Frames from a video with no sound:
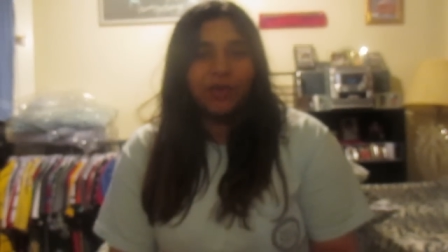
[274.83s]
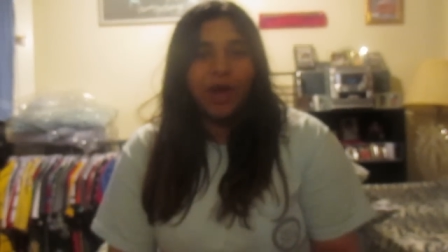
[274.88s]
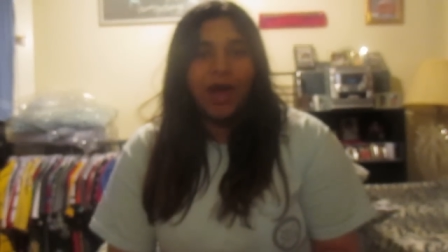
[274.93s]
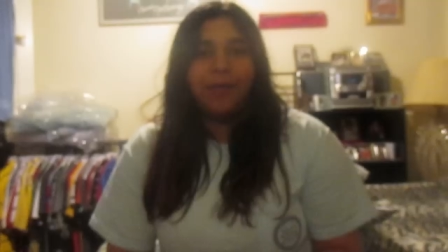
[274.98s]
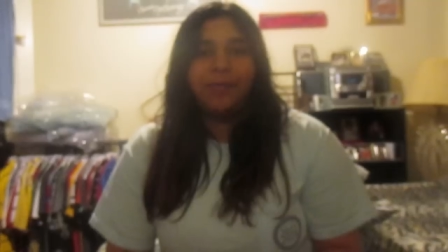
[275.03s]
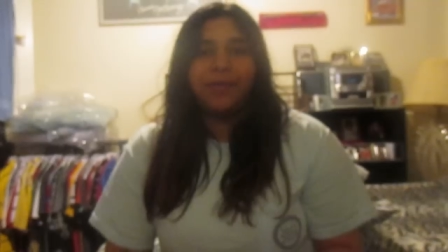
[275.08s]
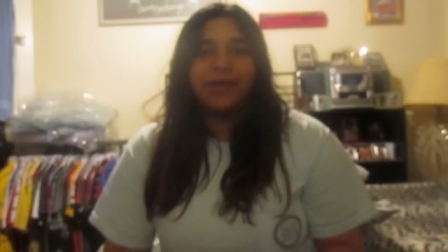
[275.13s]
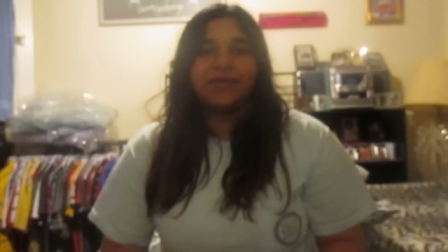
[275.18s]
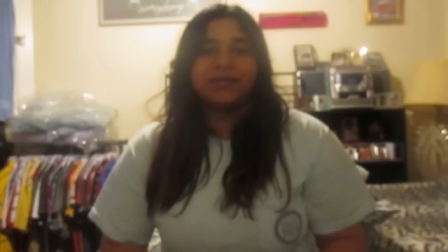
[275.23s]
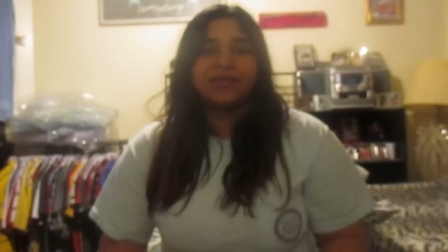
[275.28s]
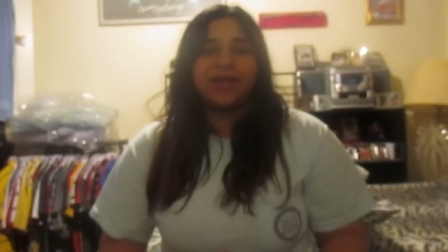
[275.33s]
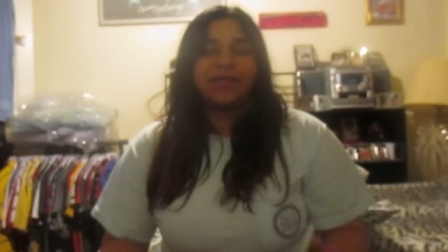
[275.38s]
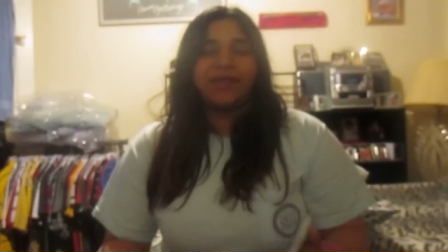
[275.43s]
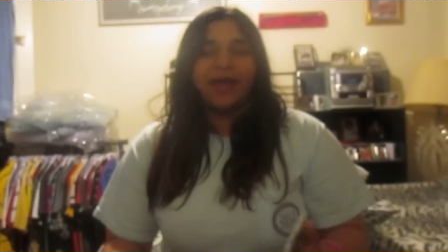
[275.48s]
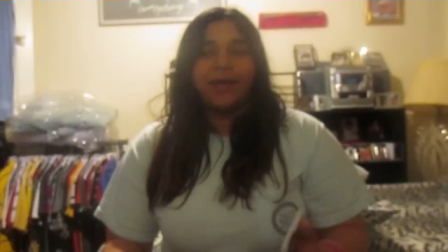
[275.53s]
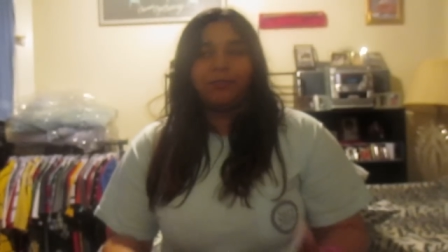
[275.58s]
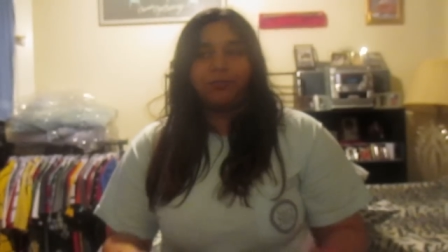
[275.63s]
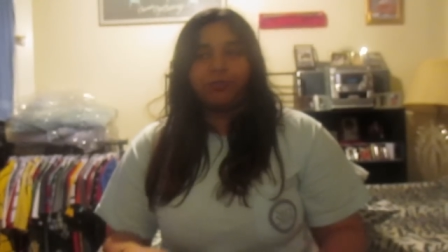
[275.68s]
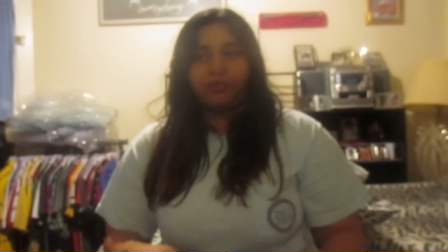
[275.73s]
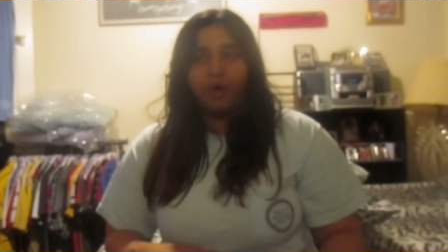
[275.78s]
Why? Because at
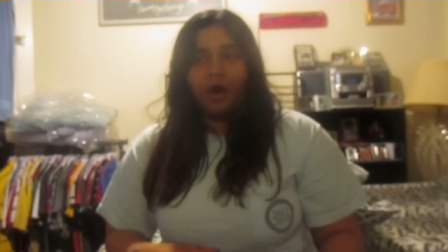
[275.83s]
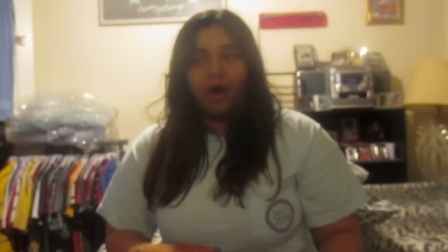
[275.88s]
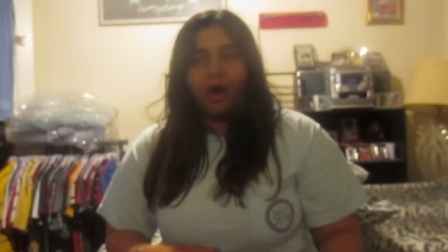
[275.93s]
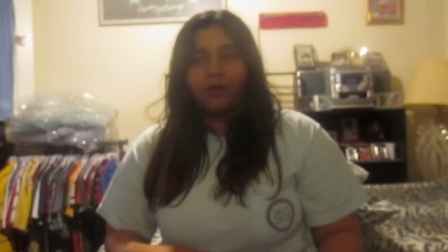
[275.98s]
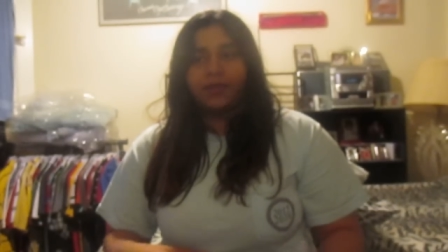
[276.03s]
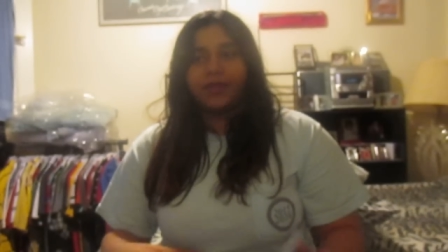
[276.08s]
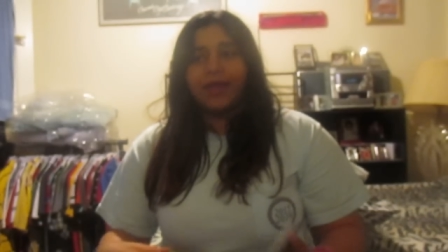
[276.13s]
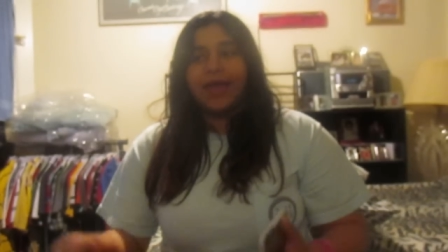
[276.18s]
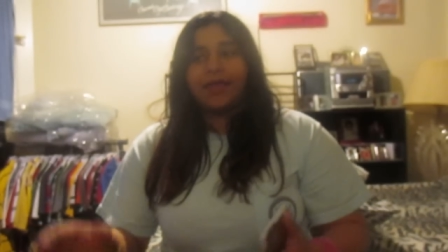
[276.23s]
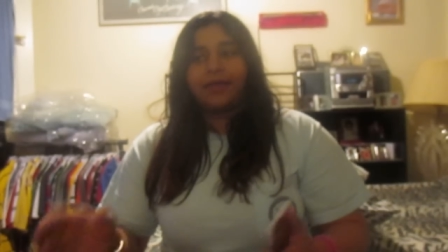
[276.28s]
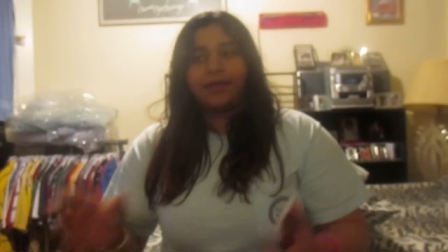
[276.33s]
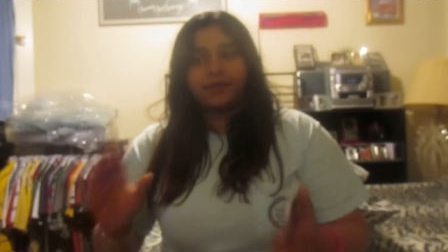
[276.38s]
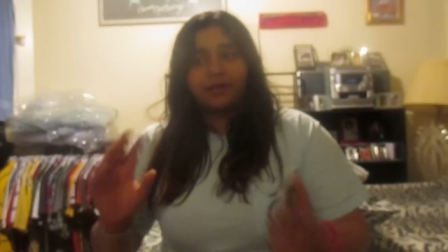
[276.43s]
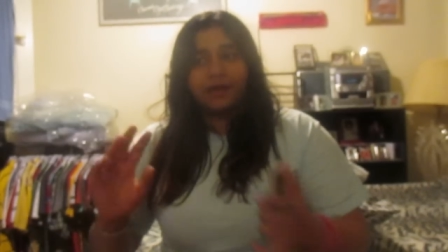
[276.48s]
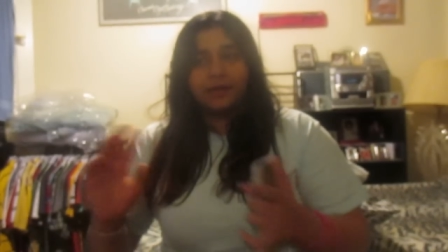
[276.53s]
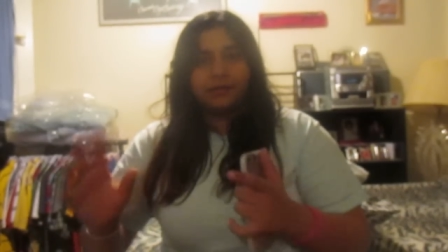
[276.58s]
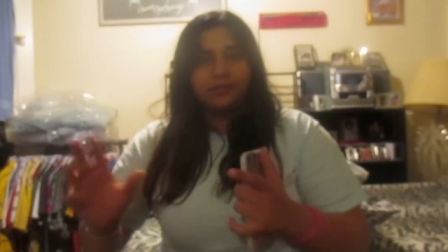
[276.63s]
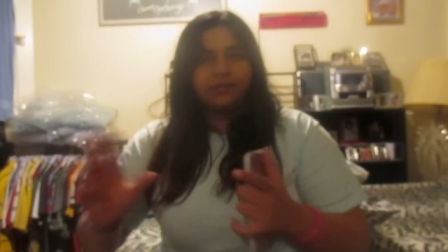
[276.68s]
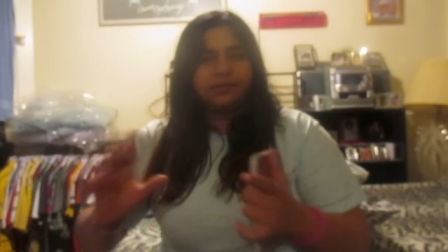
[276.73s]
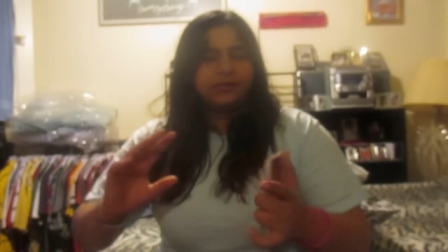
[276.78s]
that brawl, they had like
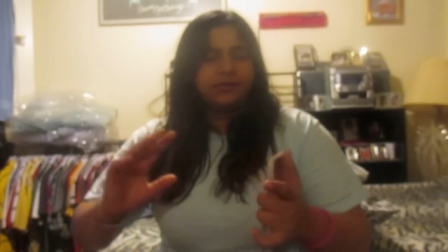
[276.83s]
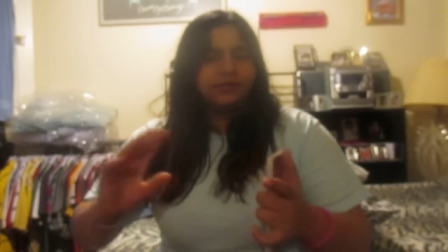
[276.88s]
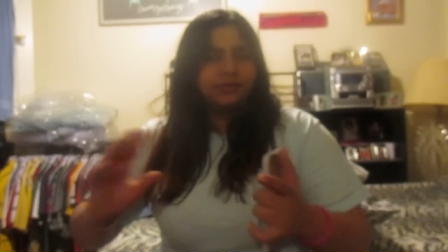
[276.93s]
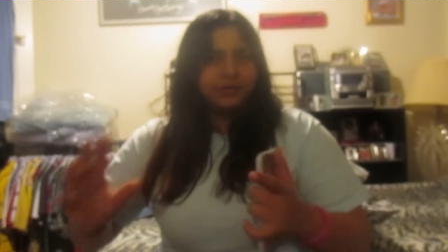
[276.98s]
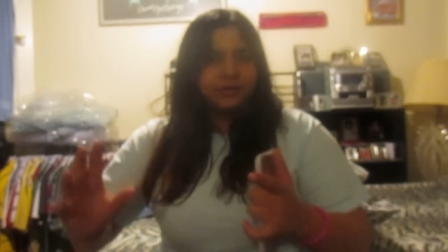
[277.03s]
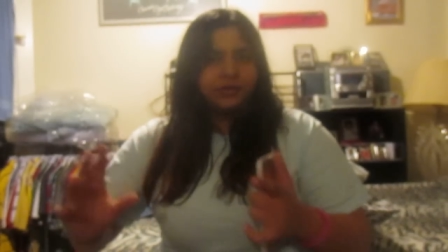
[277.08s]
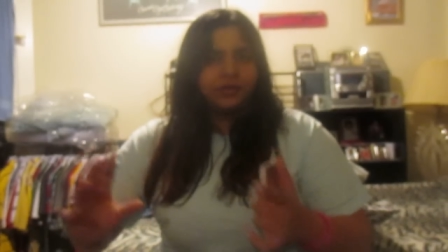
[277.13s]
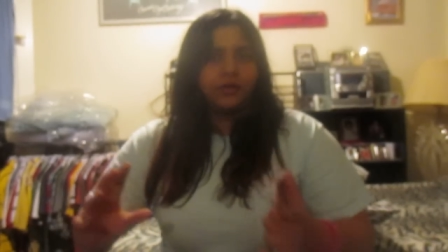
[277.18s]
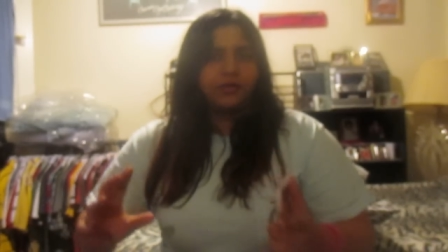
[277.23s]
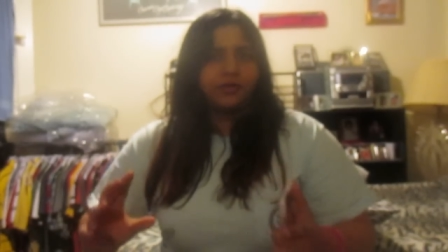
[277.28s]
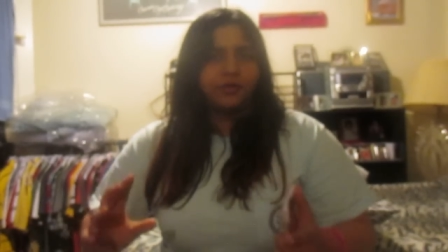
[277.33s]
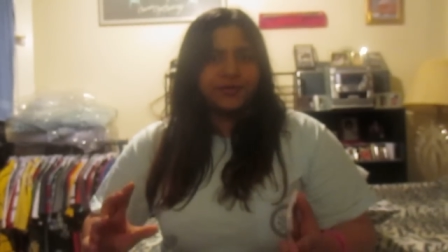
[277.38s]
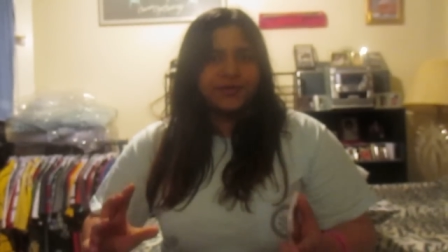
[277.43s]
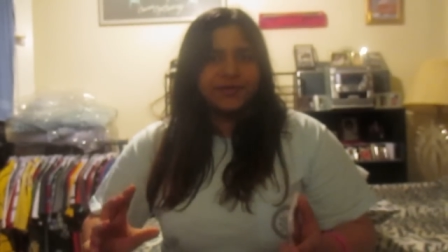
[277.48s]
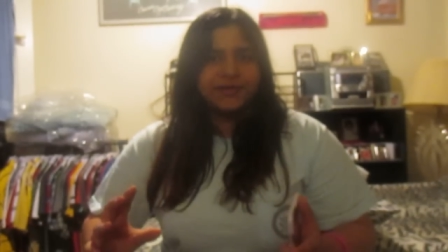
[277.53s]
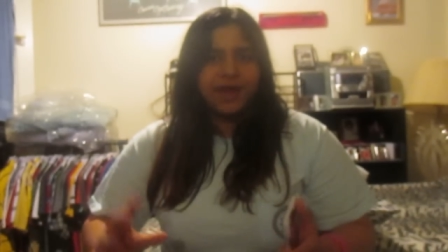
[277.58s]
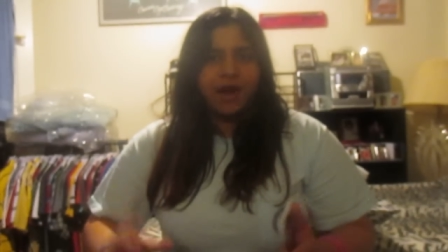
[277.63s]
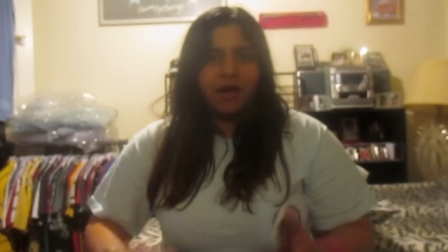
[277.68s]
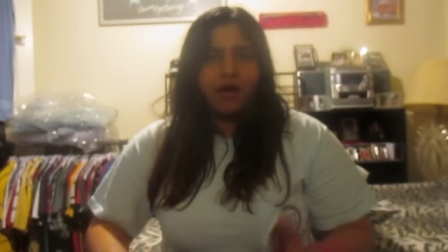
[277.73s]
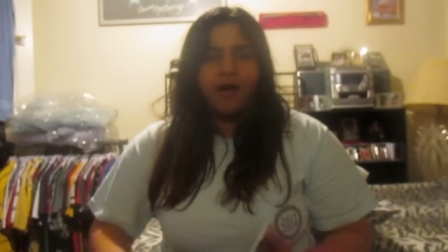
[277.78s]
that, you know, little
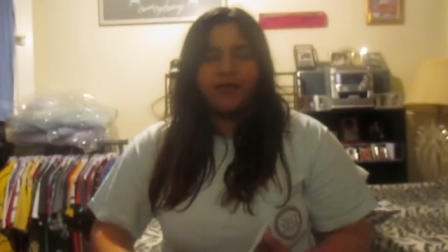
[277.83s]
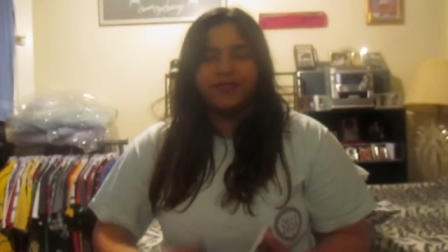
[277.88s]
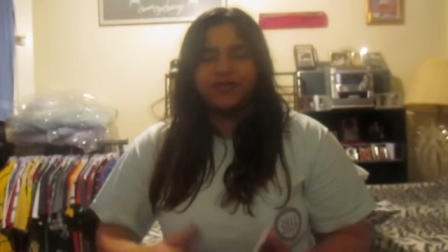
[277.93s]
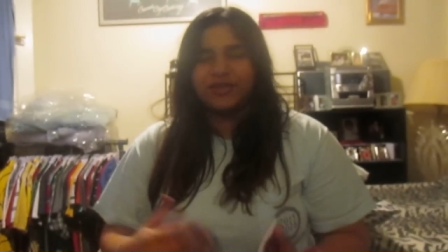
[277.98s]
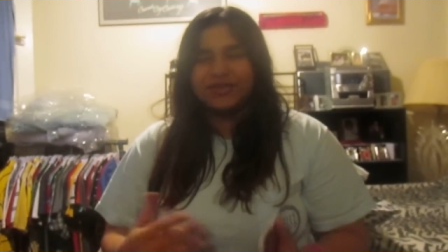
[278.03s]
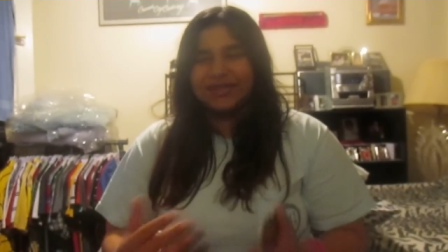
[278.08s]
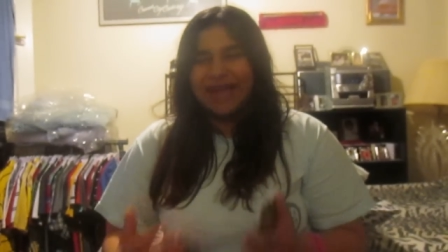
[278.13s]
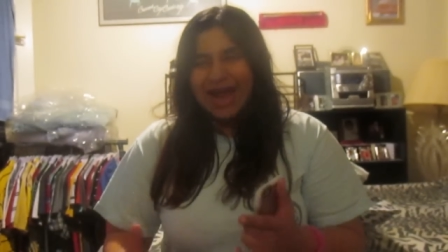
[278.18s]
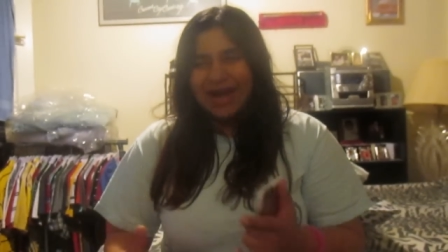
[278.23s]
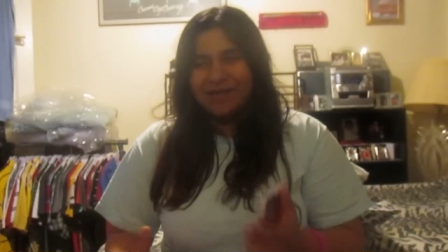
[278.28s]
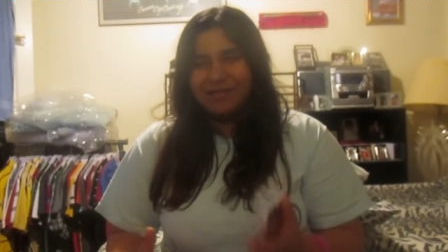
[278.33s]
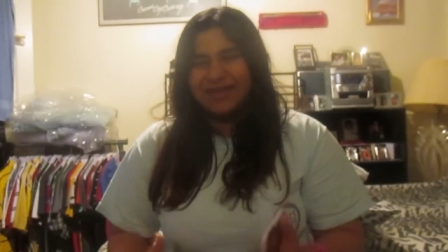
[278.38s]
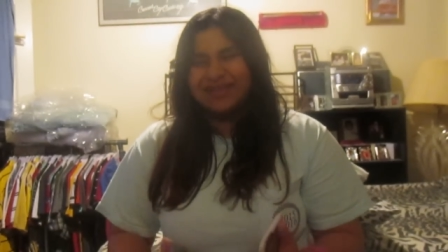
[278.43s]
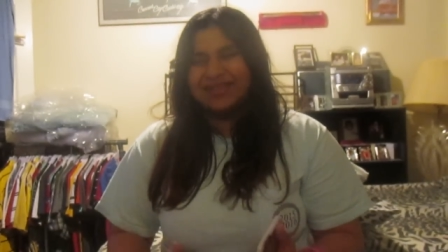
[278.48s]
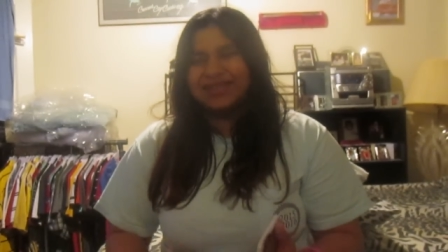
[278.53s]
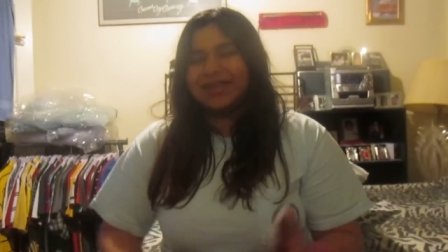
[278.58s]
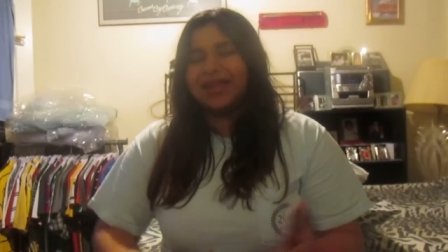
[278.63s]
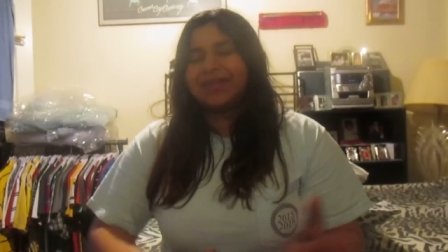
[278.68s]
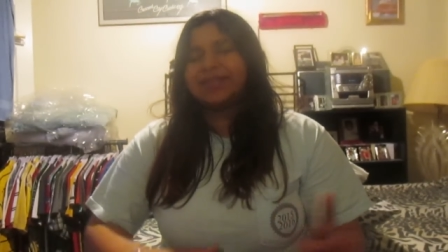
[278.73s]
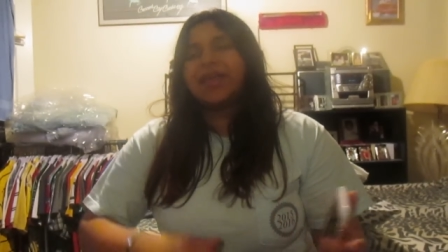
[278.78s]
stare off, so it kind of
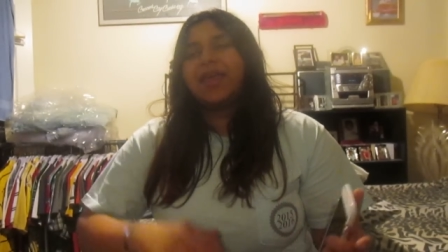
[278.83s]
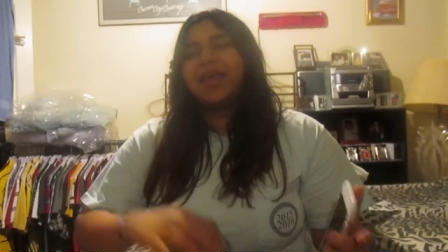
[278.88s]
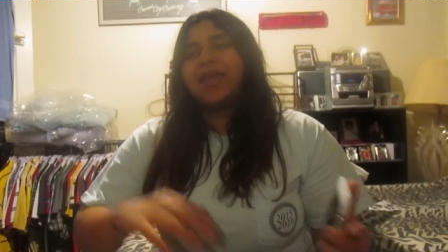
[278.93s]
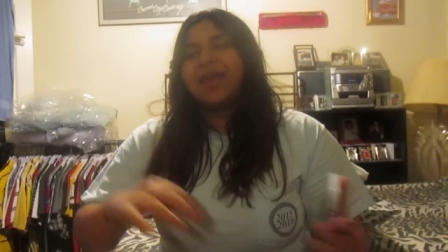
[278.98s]
makes sense